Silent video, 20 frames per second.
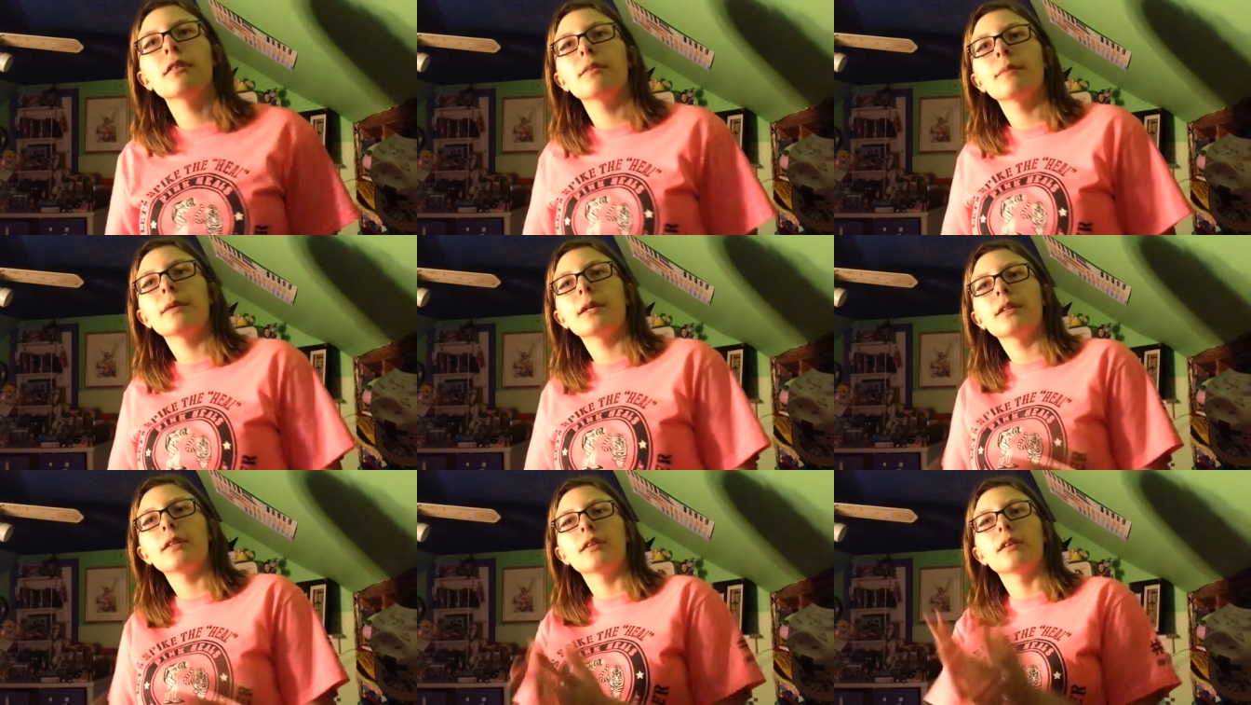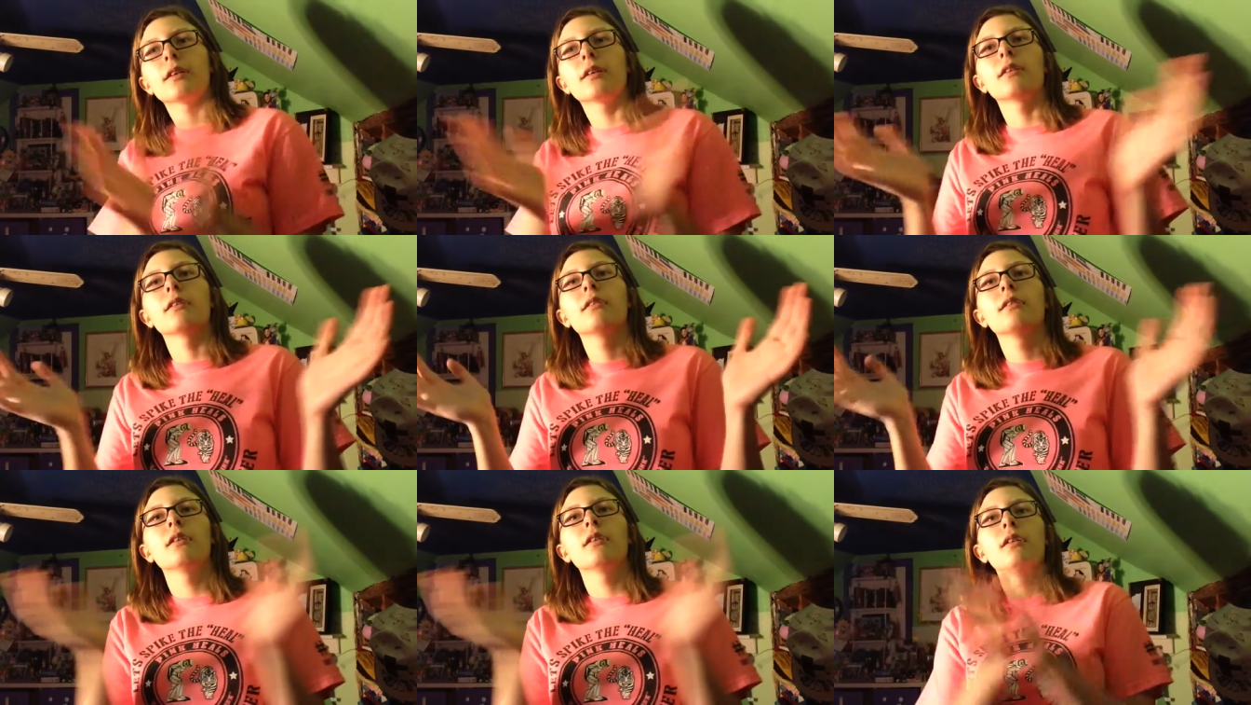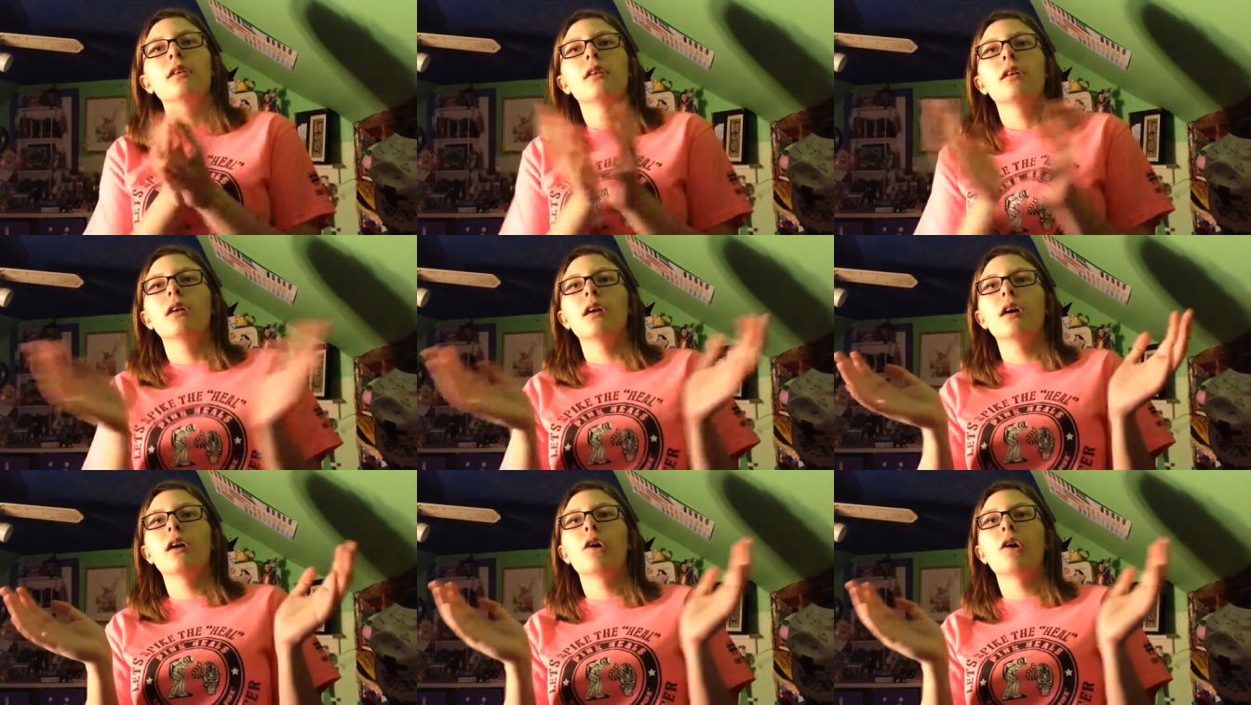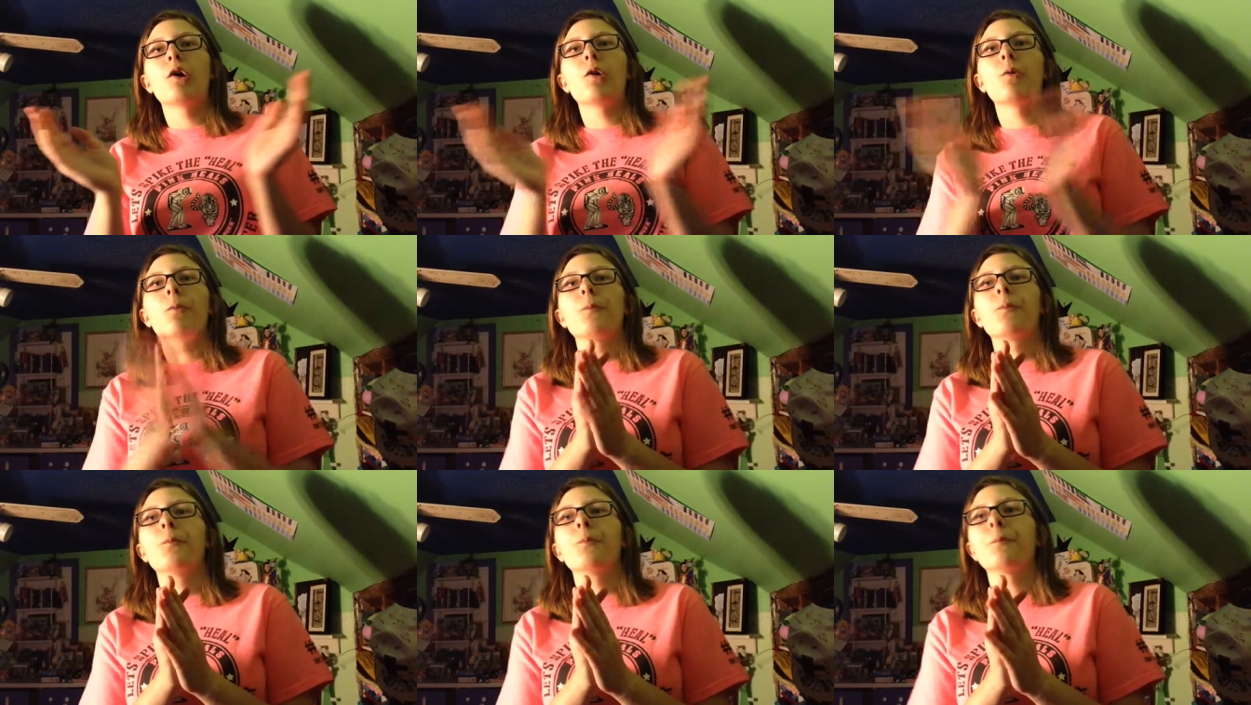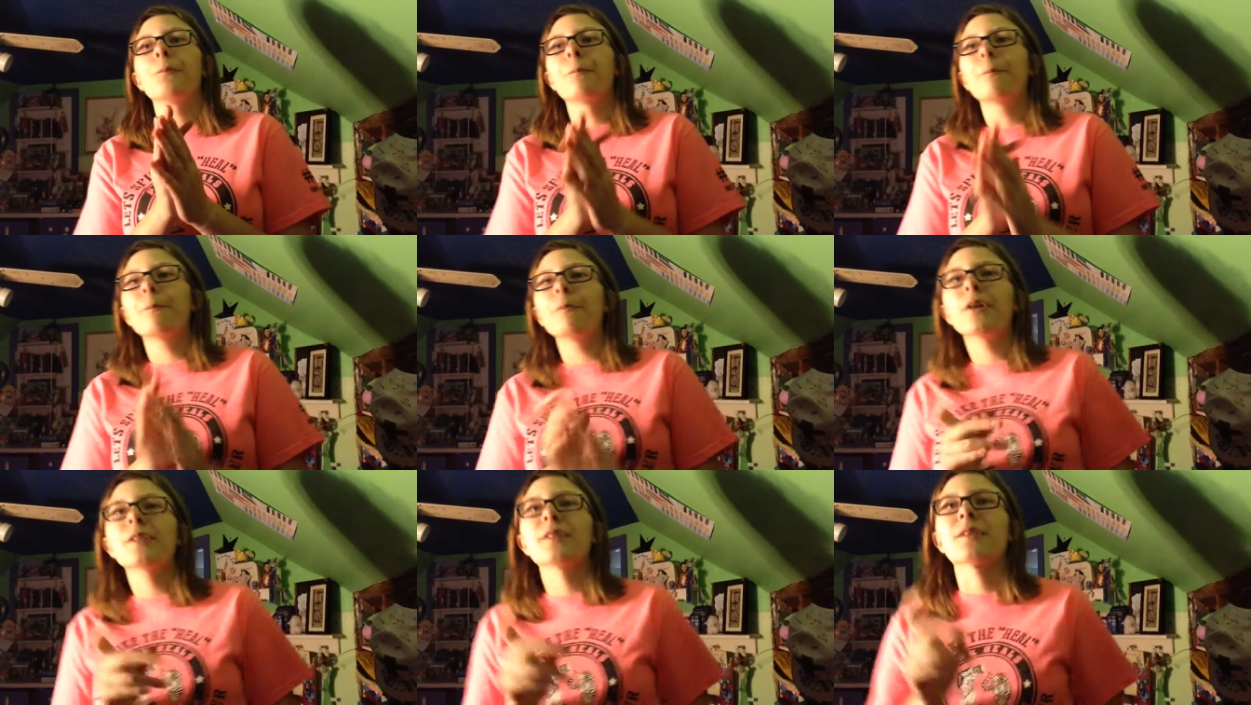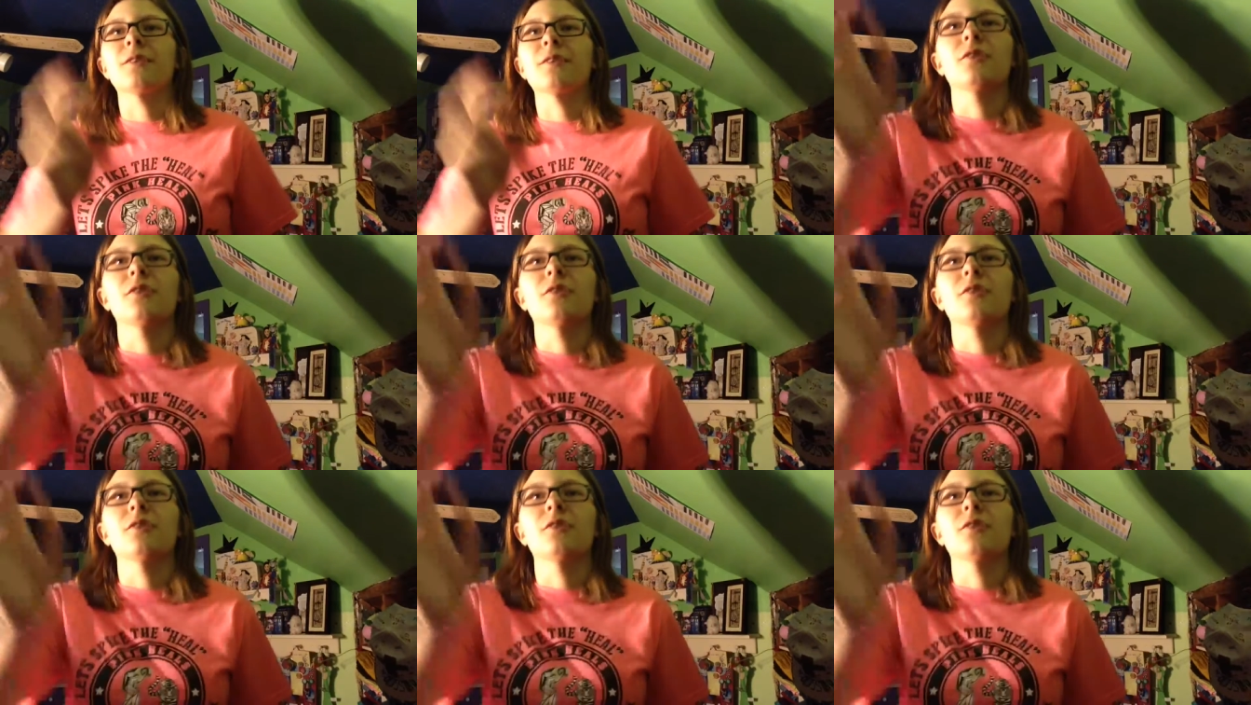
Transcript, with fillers: about the, um, what's it